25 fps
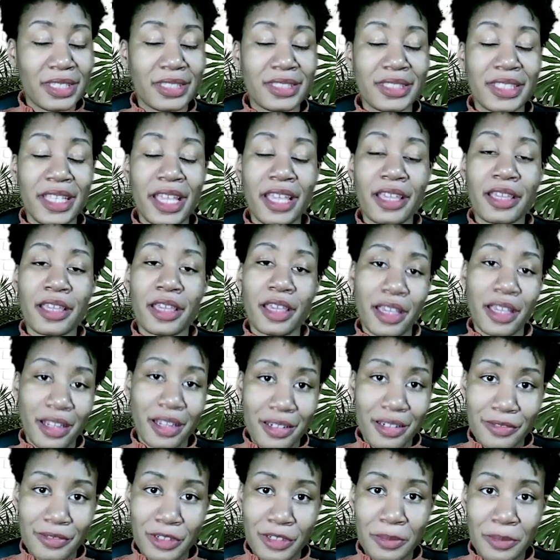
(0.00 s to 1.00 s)
Take
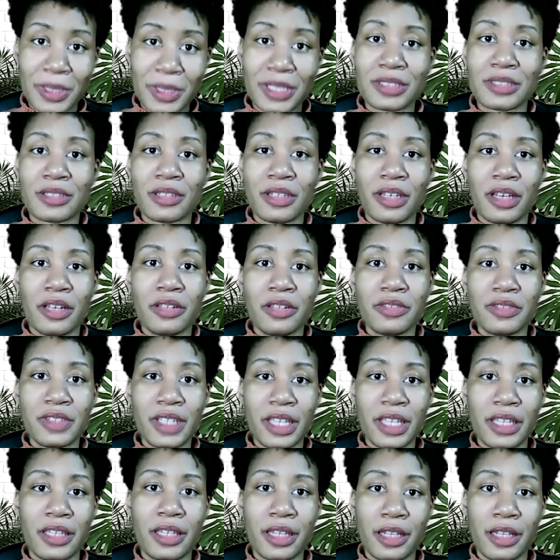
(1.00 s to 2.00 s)
care of your mental health.
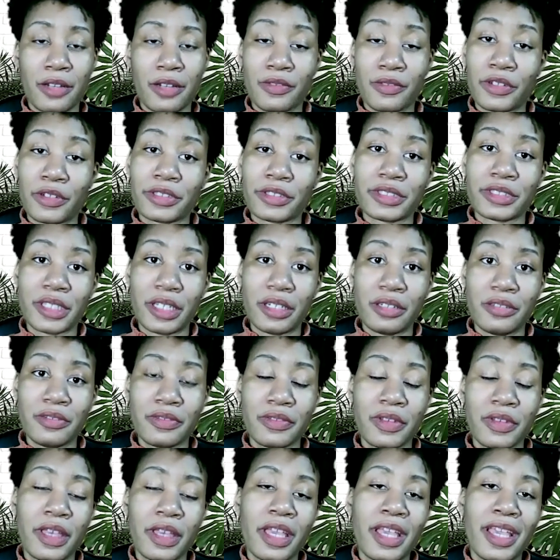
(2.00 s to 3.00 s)
Take care of yourself.
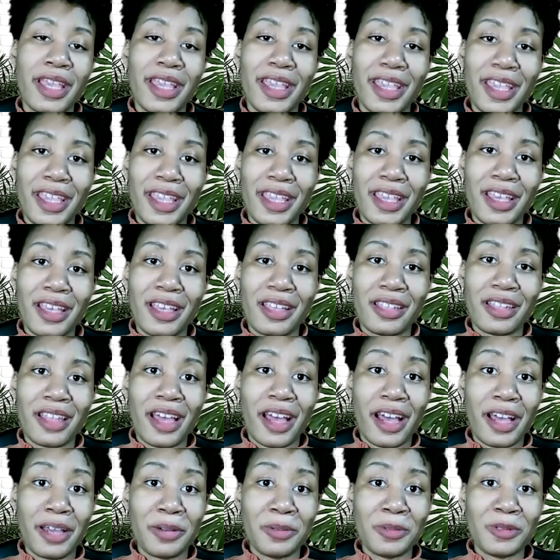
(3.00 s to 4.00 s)
And
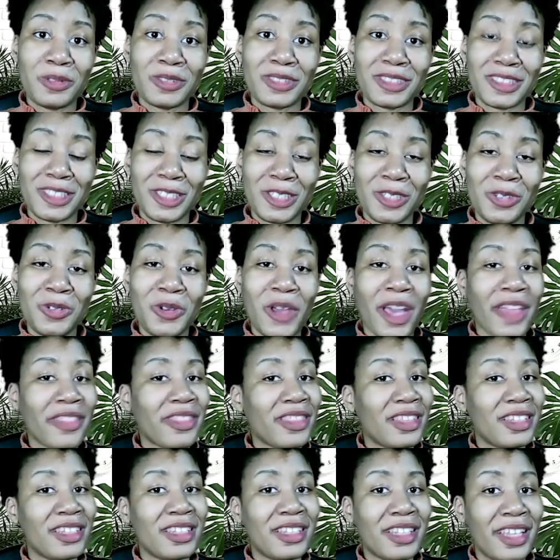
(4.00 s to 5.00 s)
I will see you at
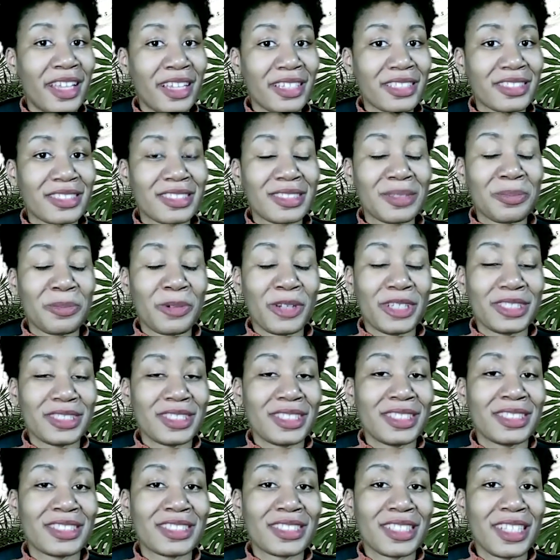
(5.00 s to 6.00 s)
the next
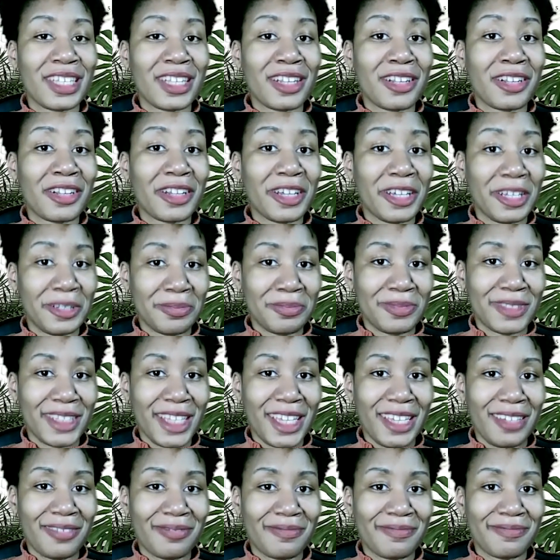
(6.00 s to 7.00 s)
President's Letter
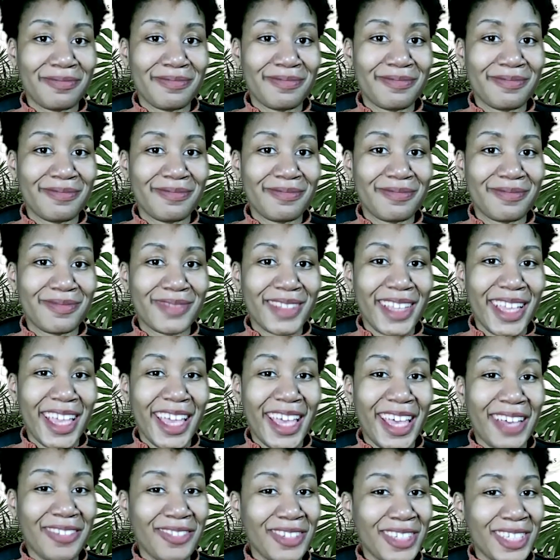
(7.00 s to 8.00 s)
update.
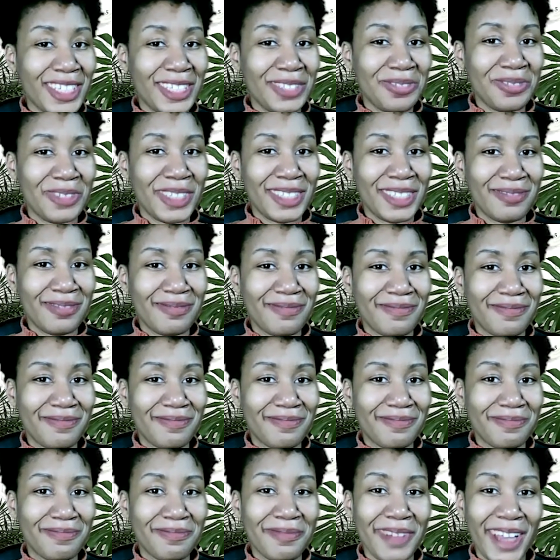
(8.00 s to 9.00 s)
Have a good one.
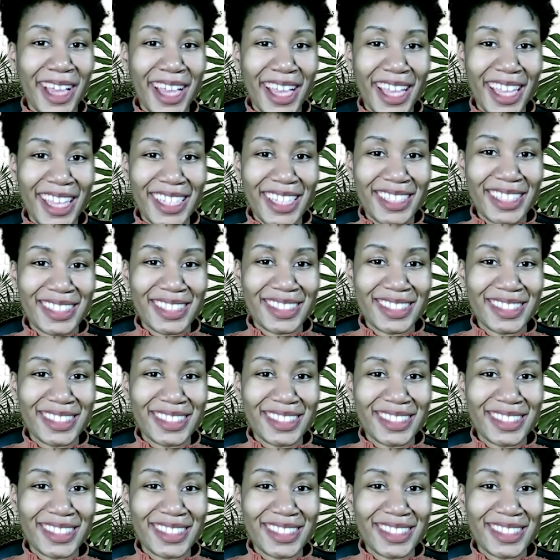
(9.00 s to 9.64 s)
Bye.